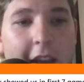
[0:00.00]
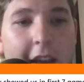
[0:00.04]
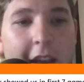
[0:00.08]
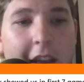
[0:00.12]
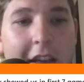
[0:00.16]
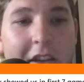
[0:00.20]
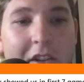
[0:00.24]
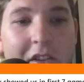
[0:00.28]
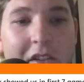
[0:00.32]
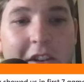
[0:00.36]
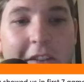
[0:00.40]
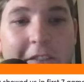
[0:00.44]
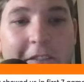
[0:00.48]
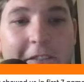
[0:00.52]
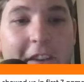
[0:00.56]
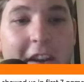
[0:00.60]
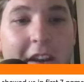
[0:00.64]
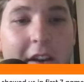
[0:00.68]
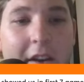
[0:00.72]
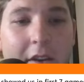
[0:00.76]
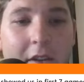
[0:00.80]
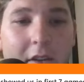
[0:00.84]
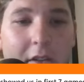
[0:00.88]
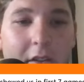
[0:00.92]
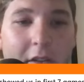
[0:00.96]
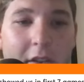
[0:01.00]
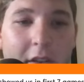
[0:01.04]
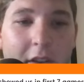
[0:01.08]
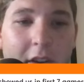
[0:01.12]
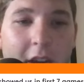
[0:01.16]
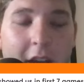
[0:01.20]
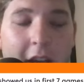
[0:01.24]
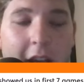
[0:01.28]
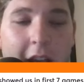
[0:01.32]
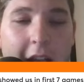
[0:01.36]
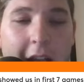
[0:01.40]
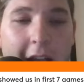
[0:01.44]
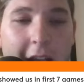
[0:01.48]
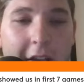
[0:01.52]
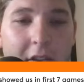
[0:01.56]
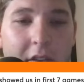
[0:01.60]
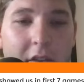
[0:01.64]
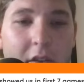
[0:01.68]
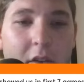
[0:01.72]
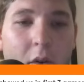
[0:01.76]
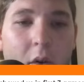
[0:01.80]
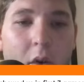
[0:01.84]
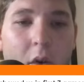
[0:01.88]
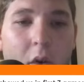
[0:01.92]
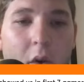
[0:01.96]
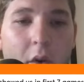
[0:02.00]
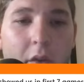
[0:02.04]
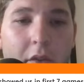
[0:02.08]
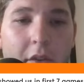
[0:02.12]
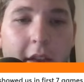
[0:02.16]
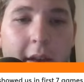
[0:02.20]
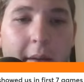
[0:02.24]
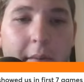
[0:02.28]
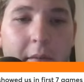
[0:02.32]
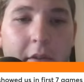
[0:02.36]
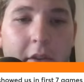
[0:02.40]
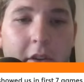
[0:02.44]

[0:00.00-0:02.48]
is defeatist. I still hold them